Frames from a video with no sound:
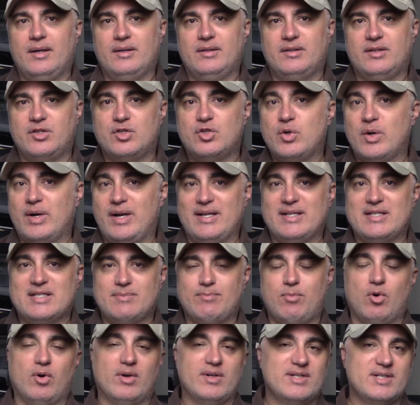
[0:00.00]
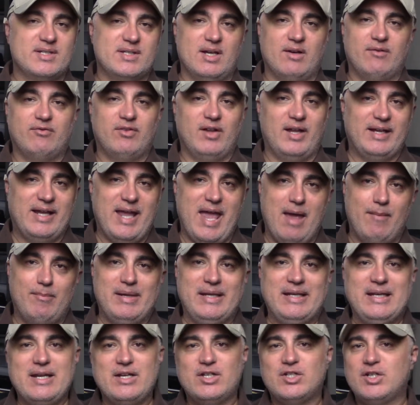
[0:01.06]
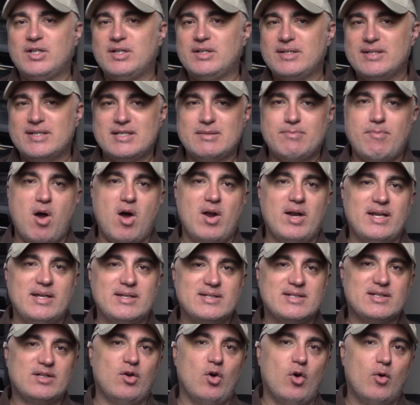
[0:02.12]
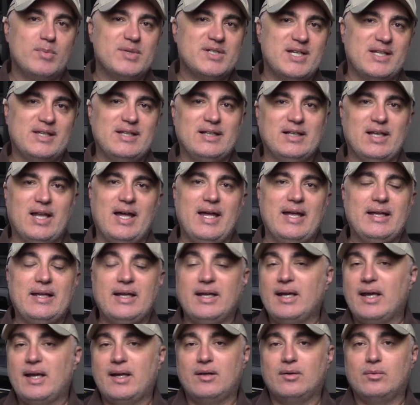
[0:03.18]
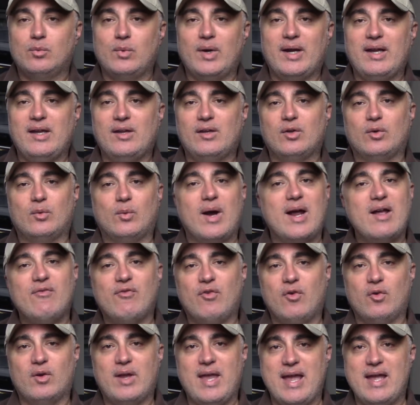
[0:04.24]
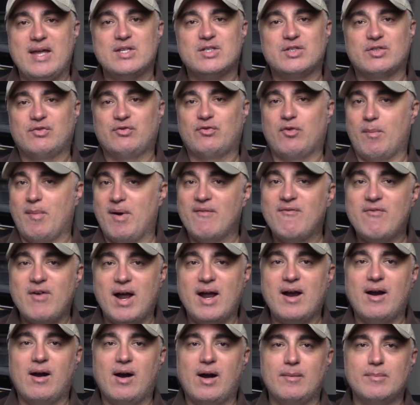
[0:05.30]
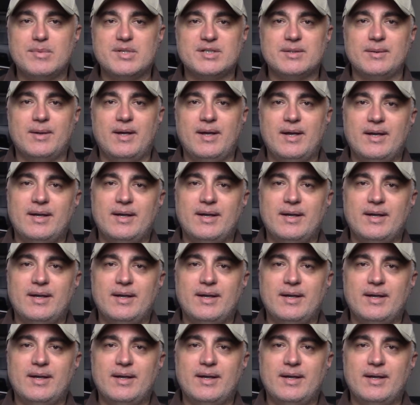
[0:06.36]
to transport stuff like ammunition, spotting scopes, and the like, and a regular rifle case for my firearms.